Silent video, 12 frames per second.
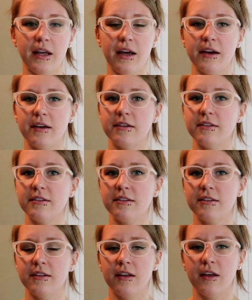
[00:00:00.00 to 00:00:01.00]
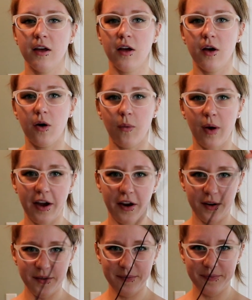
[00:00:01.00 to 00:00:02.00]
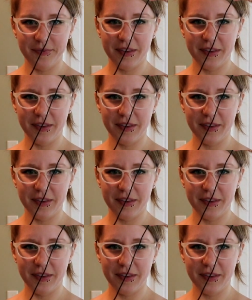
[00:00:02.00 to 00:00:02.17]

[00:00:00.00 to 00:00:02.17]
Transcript: it has a wire.